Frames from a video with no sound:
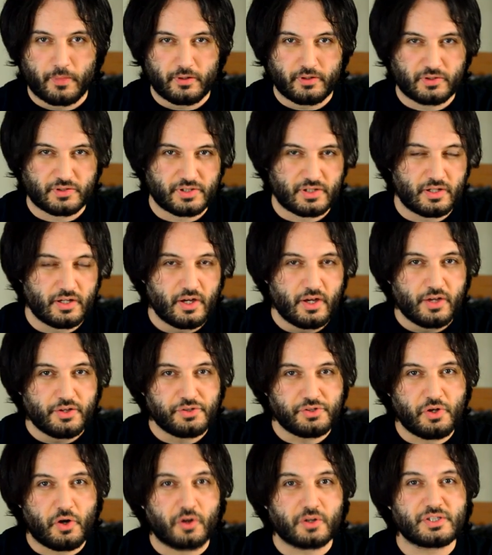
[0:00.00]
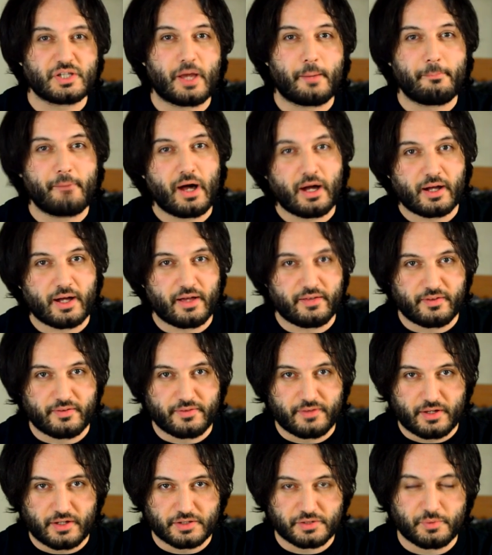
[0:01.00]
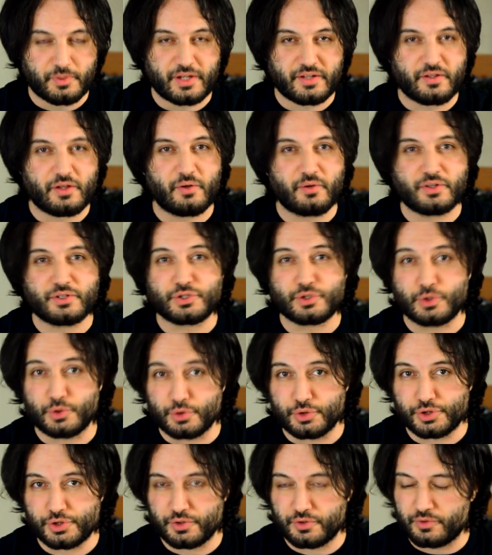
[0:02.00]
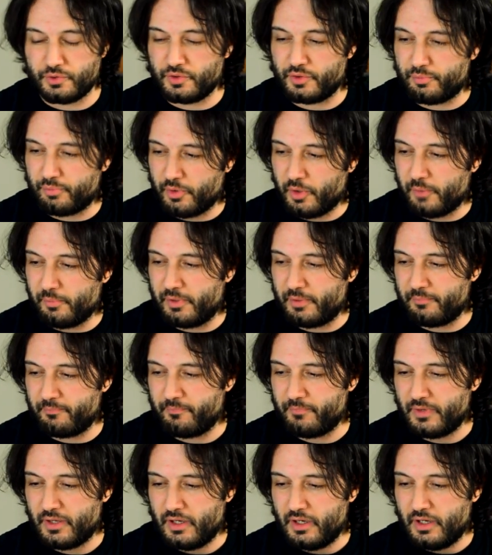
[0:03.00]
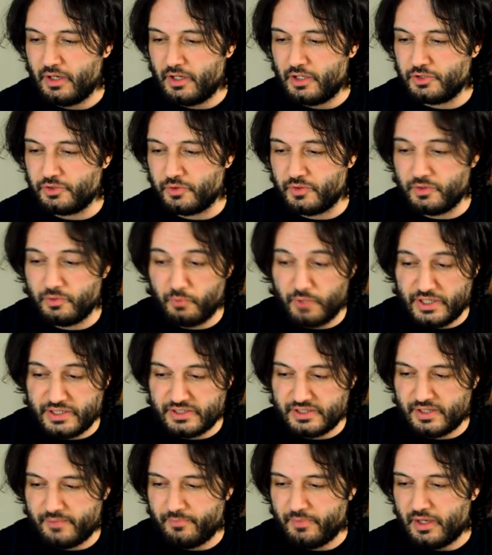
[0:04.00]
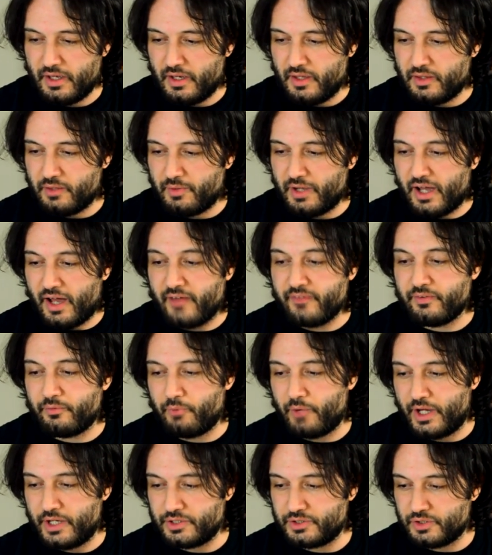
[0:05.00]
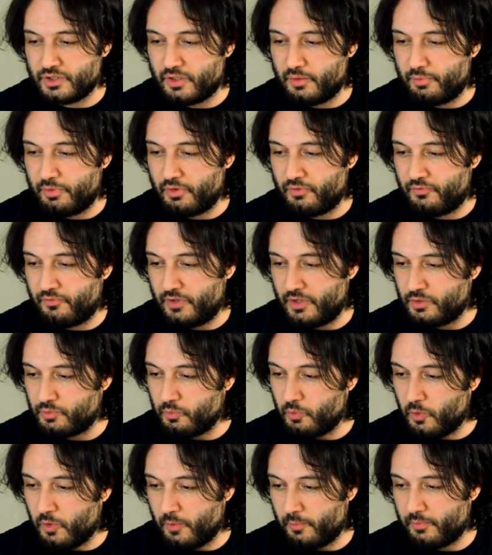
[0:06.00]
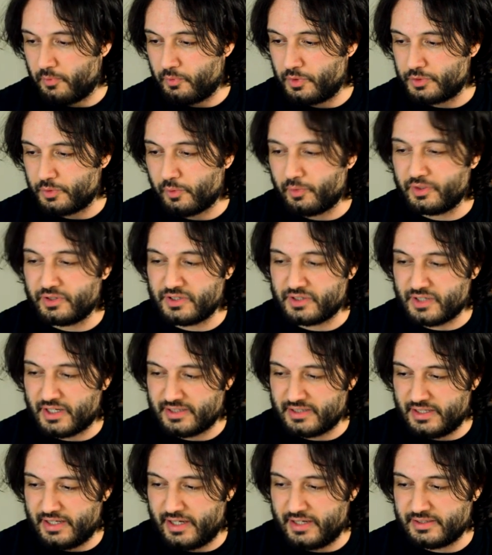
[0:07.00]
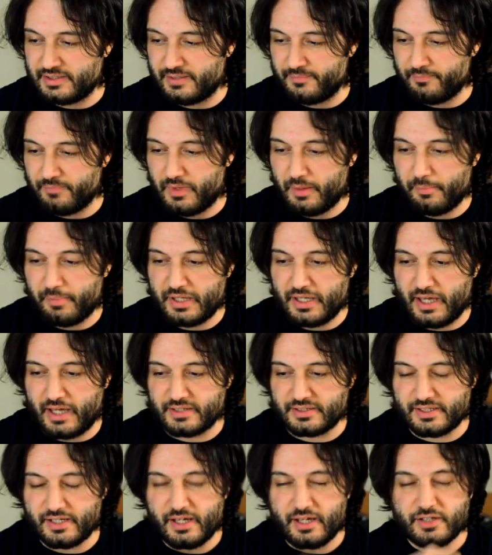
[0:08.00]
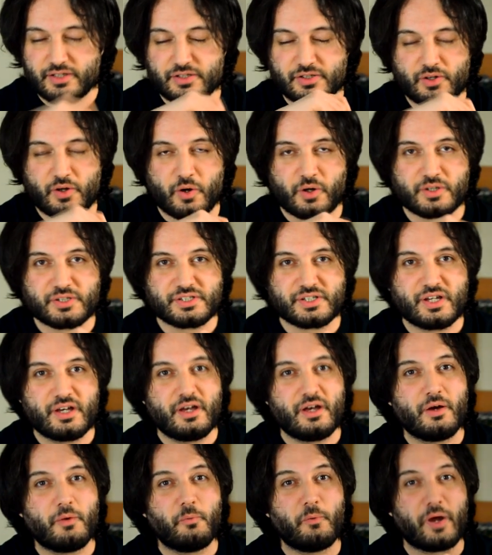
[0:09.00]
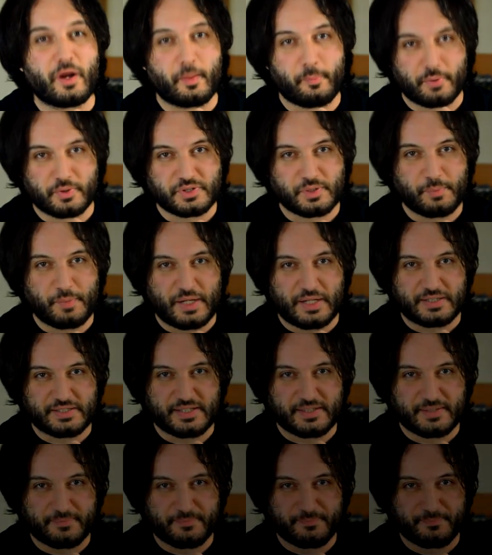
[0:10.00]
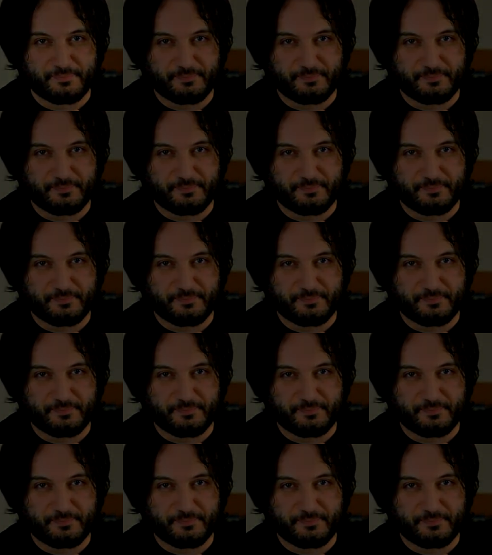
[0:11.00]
You see, socks, among other things, weren't the only solution to the problem during the winter. There were other ways to keep your feet warm, which we will discuss later. But yes, socks were a possibility.